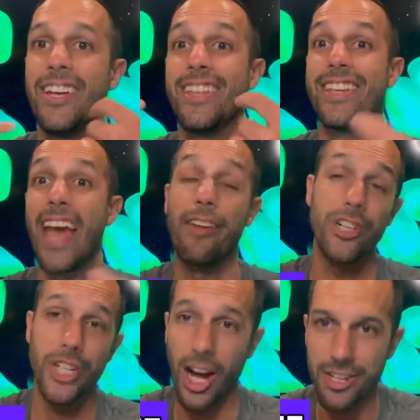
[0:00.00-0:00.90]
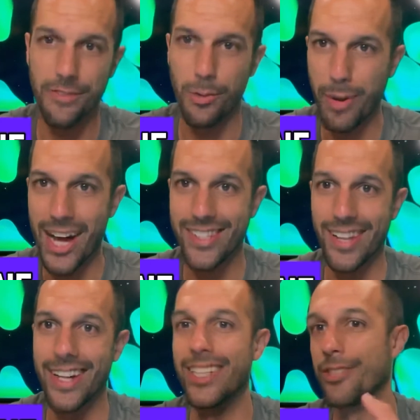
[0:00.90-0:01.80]
The average cost of a POTS
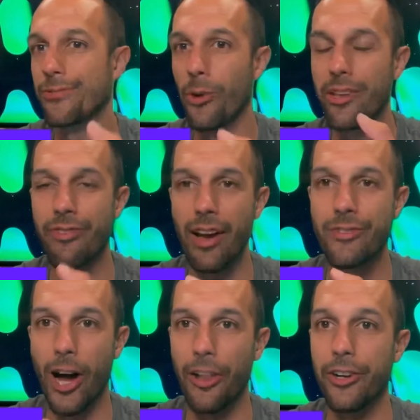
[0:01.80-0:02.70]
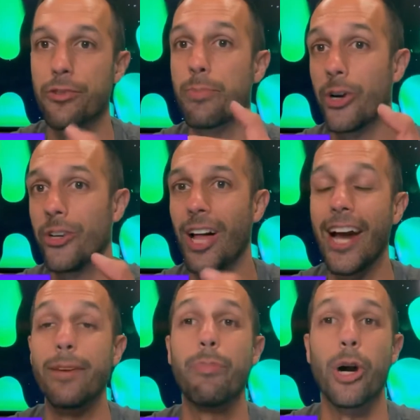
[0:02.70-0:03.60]
line is $45 per
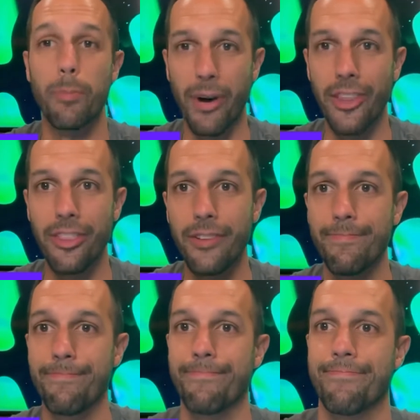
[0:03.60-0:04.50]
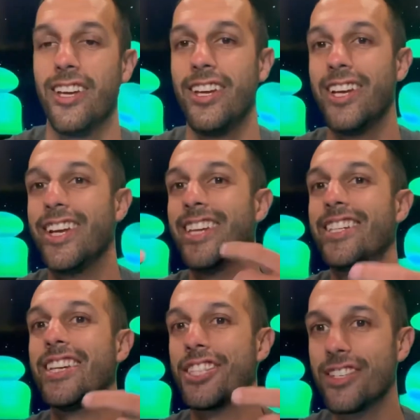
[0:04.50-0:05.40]
line per month. In
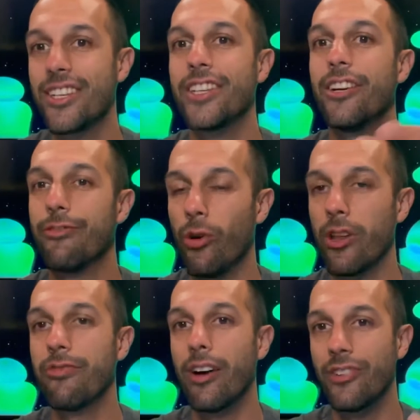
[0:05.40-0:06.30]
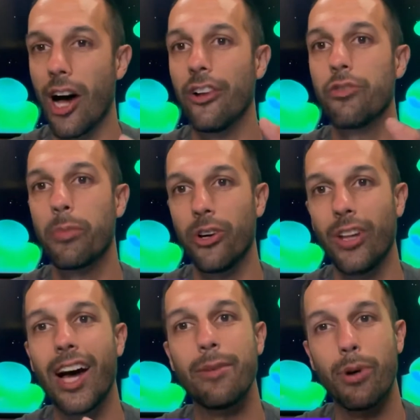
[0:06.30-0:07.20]
addition to your $45 per
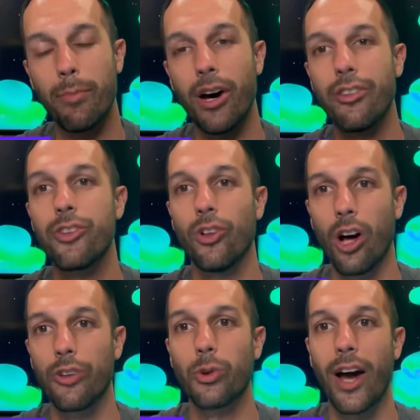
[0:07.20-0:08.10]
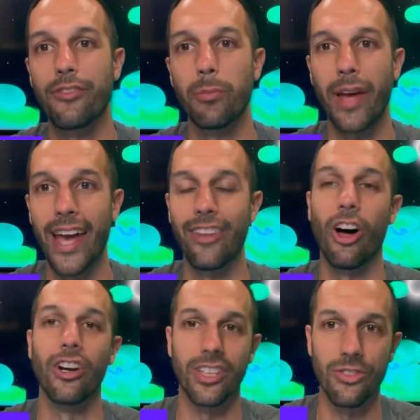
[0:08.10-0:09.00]
line per month, you'll also have to pay
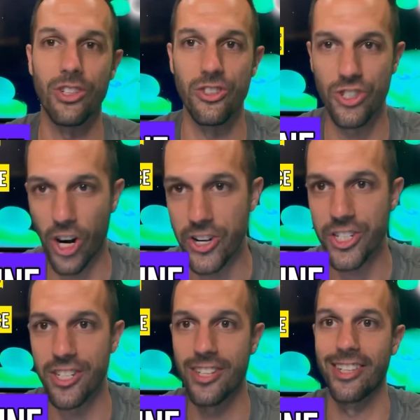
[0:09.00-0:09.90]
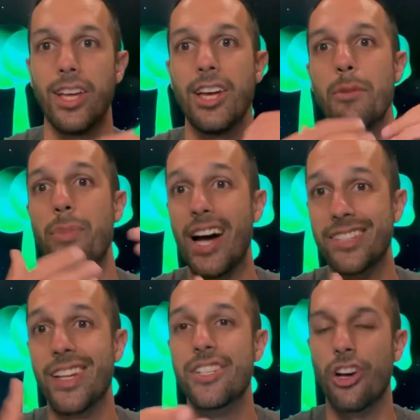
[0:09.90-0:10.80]
long distance charges. POTS
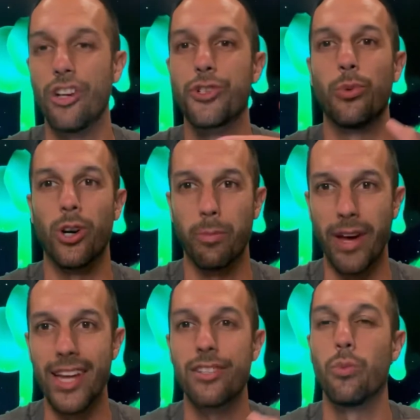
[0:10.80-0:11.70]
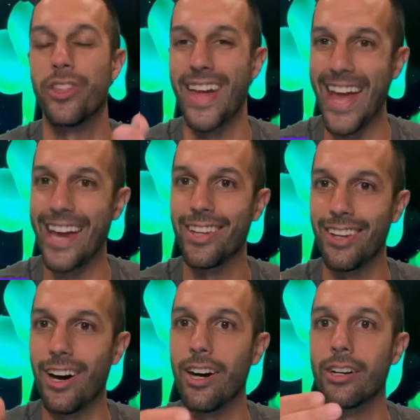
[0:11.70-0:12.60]
lines also work best with
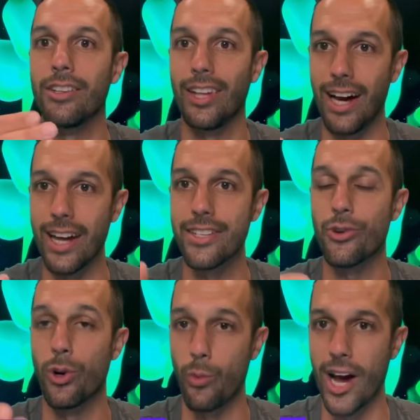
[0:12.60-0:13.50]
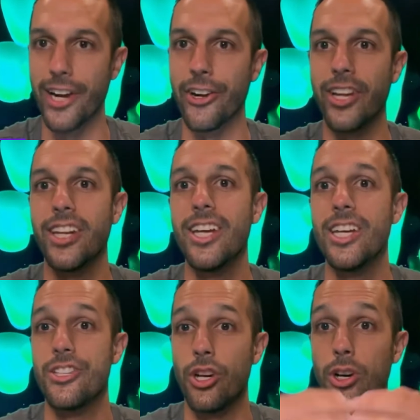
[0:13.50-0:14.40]
analog lines or wiring.
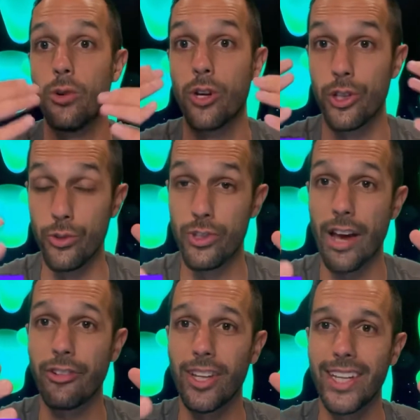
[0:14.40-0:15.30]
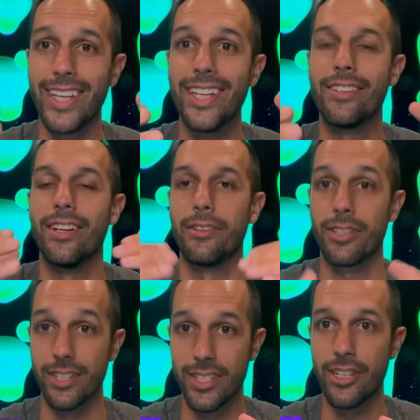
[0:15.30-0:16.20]
So you definitely need to
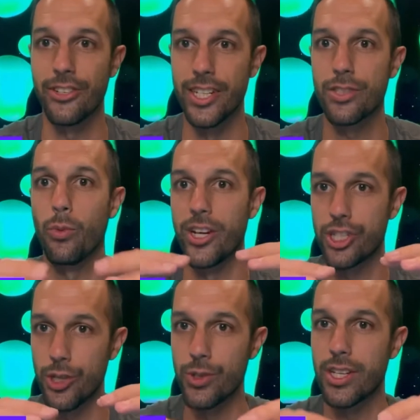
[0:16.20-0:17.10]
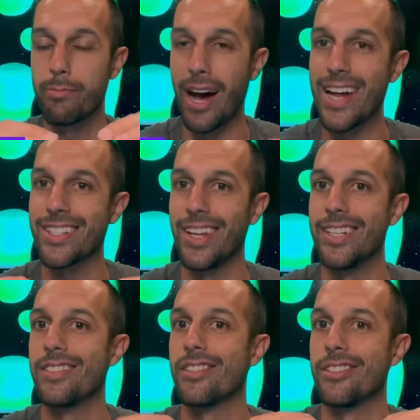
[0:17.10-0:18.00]
consider this when choosing POTS
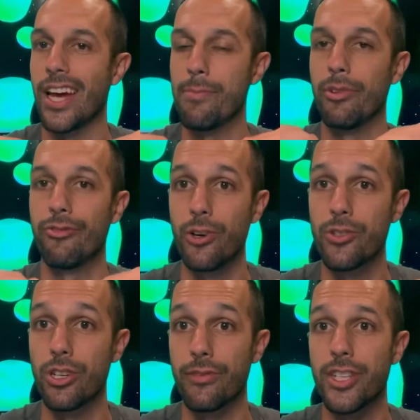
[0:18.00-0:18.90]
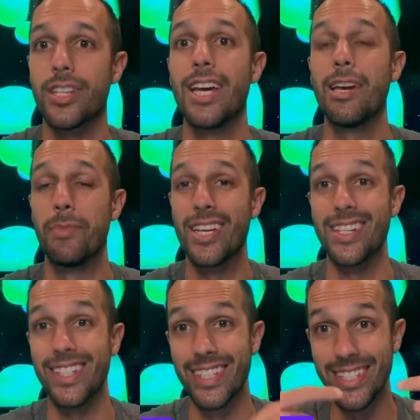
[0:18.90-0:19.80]
lines as your type of phone service,
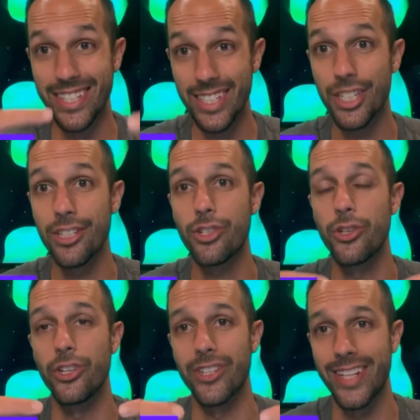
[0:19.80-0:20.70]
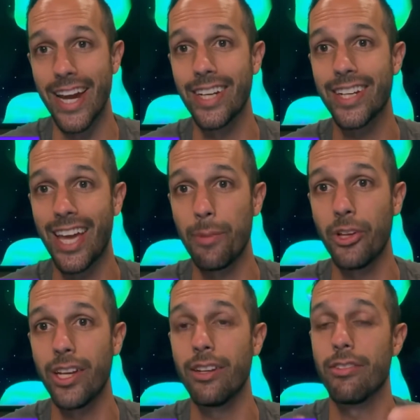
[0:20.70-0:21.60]
because in addition to your data
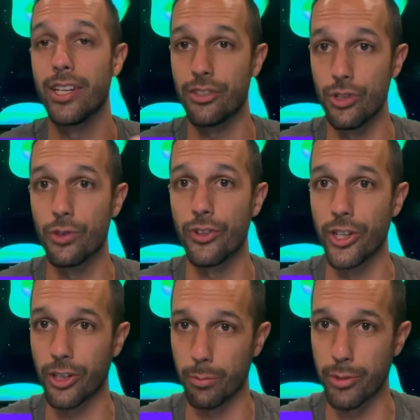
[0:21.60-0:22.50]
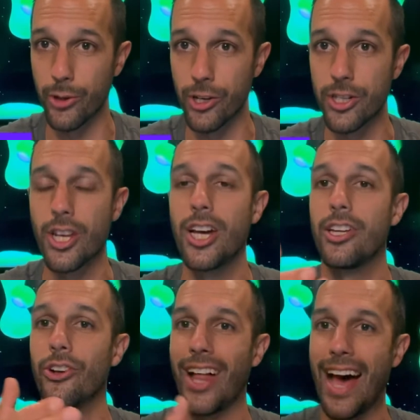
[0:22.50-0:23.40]
cabling that's used for your computers,
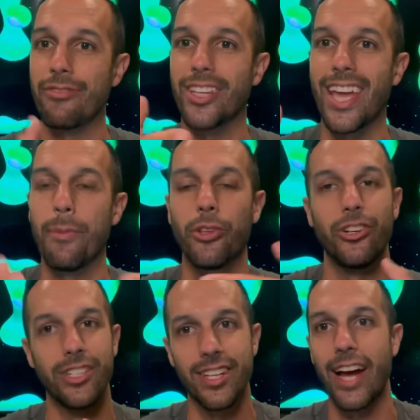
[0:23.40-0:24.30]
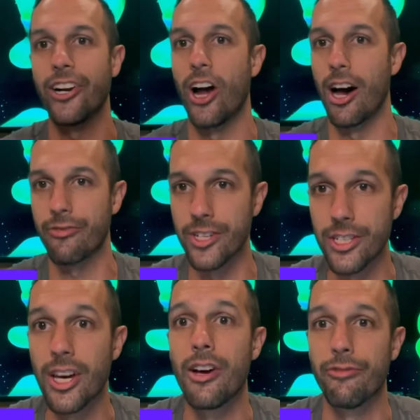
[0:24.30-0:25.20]
you'll have to cable your entire
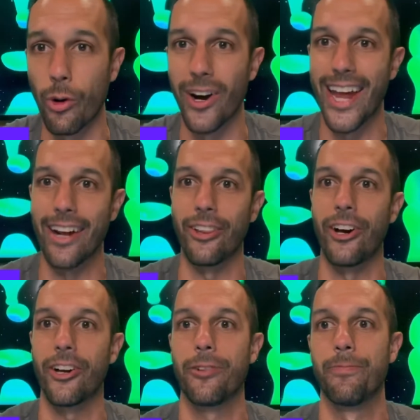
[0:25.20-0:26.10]
office for analog.